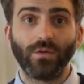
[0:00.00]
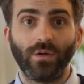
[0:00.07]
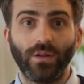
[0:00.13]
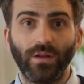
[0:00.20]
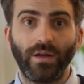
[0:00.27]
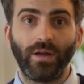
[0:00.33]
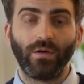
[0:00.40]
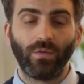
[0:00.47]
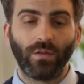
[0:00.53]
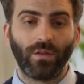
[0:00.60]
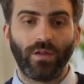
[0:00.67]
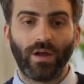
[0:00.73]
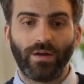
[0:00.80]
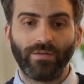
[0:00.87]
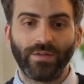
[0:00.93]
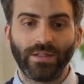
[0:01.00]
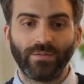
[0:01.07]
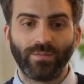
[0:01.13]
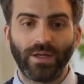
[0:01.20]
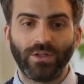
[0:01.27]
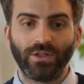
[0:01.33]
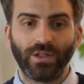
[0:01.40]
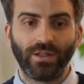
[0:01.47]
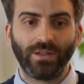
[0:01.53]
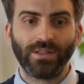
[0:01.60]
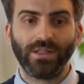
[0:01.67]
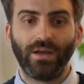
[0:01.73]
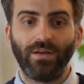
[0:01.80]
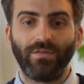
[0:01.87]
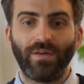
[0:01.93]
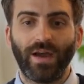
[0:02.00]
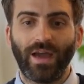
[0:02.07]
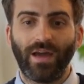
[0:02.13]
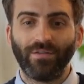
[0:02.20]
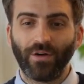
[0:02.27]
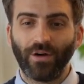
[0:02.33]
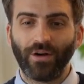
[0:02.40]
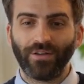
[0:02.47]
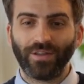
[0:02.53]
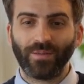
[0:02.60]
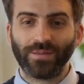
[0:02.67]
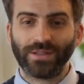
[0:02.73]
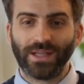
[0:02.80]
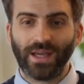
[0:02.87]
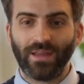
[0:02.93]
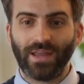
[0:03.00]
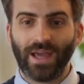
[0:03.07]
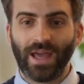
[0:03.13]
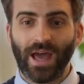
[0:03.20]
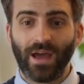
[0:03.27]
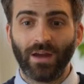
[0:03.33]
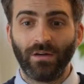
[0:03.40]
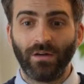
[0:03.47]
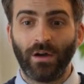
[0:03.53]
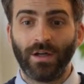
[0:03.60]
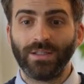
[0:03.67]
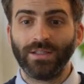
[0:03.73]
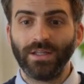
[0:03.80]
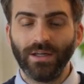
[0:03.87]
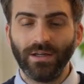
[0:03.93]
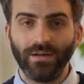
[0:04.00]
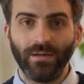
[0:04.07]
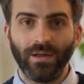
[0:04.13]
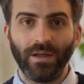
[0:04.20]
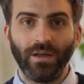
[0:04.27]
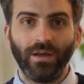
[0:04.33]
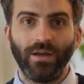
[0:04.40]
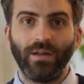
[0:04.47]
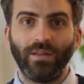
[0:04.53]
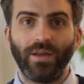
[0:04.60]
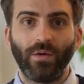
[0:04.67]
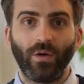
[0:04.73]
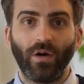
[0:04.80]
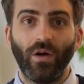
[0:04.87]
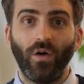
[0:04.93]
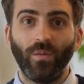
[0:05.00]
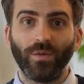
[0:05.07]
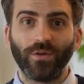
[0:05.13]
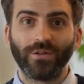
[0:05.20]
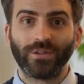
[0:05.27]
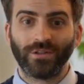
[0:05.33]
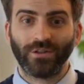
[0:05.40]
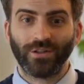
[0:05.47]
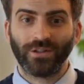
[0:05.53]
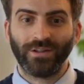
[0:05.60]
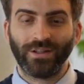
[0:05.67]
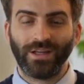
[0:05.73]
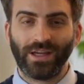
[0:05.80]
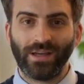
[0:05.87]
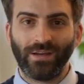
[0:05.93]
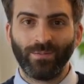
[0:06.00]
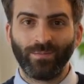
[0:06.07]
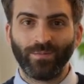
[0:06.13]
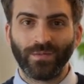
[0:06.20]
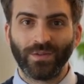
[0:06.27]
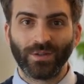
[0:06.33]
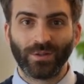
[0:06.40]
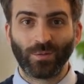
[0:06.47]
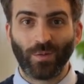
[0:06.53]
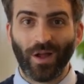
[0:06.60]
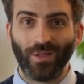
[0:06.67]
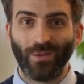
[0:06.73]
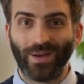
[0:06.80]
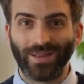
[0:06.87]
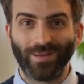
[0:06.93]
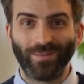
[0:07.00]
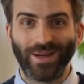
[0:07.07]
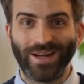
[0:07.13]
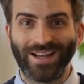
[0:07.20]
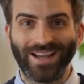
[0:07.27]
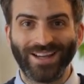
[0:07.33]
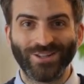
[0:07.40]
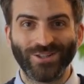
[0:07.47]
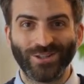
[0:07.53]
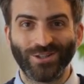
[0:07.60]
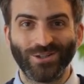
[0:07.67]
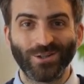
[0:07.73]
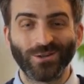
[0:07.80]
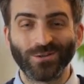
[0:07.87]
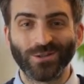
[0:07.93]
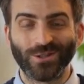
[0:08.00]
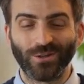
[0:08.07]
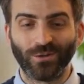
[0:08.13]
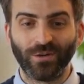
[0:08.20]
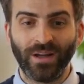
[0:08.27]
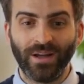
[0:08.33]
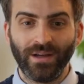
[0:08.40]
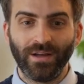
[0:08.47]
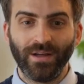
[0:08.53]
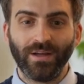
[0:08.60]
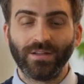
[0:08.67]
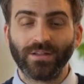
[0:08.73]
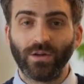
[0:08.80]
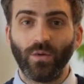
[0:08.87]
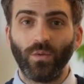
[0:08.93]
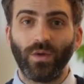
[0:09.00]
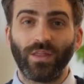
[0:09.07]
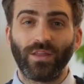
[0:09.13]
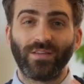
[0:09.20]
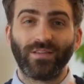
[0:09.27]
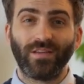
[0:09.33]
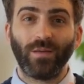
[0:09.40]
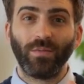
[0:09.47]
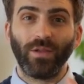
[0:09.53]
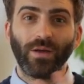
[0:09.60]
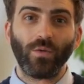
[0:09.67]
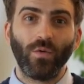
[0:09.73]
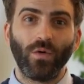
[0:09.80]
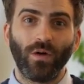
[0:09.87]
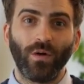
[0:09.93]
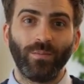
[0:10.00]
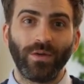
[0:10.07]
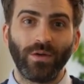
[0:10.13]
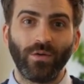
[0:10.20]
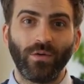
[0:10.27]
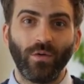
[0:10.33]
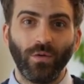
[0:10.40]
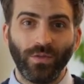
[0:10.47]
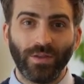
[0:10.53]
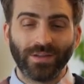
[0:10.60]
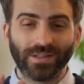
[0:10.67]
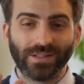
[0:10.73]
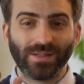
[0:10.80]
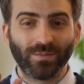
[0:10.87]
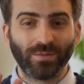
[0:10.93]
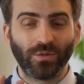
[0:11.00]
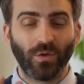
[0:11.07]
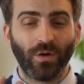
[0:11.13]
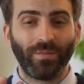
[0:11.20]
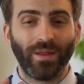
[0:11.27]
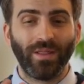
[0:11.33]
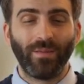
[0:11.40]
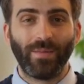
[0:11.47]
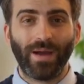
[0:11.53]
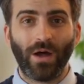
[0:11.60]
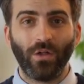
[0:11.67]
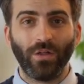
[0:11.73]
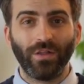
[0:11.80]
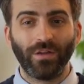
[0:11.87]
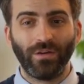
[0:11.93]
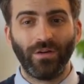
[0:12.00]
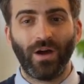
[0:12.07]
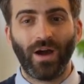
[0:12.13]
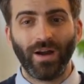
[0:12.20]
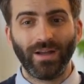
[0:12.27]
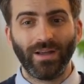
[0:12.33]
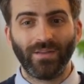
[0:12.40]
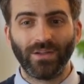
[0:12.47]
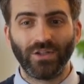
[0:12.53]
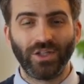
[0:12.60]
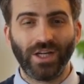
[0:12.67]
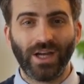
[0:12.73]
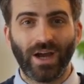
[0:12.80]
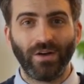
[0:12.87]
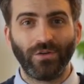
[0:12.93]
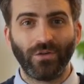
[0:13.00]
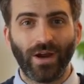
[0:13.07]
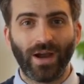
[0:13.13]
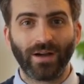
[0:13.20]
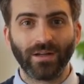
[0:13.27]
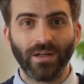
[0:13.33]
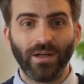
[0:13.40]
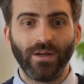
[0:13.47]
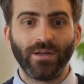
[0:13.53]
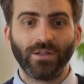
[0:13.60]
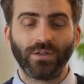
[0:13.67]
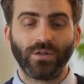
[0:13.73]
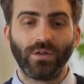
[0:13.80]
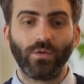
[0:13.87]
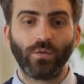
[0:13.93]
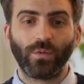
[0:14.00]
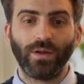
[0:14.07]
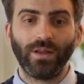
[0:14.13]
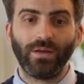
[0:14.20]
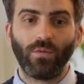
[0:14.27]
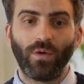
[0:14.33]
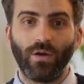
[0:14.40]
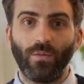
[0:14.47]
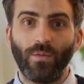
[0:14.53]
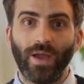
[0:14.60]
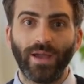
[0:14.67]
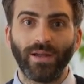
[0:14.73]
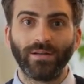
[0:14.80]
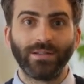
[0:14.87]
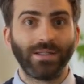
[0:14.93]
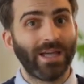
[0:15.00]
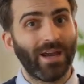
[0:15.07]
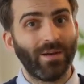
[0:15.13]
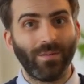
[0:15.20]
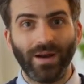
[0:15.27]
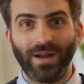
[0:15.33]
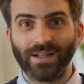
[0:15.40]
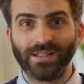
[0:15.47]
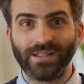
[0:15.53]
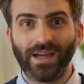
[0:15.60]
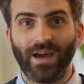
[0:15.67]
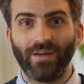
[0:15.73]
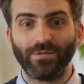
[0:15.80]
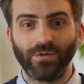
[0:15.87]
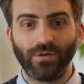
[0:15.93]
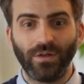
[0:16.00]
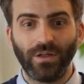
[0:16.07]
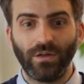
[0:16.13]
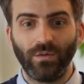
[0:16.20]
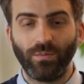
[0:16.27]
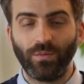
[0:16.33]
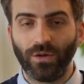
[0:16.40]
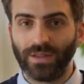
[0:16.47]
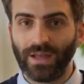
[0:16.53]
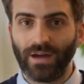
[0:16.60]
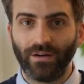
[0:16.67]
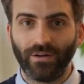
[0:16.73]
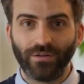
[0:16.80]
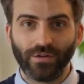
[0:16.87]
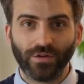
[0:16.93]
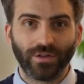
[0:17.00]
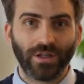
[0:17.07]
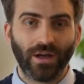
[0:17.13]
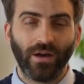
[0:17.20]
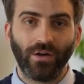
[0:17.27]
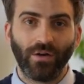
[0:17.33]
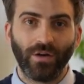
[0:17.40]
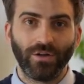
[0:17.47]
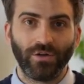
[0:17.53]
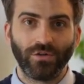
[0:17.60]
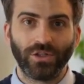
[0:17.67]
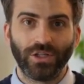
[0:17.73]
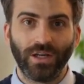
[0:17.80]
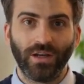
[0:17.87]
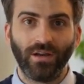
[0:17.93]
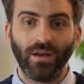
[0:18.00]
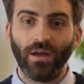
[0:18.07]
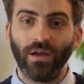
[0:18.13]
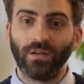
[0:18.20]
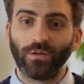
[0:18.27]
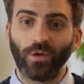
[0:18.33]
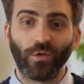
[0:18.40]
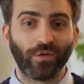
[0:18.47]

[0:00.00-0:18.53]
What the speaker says: clinic with a lot of these patients, if I ever heard them say they had nausea, they were almost certainly swallowing the medication too soon. So with a sublingual or a buccal, this is absorbed in the mouth, not in the GI tract. So you really want to wait 10 minutes after you put that under your tongue or on your cheek. Don't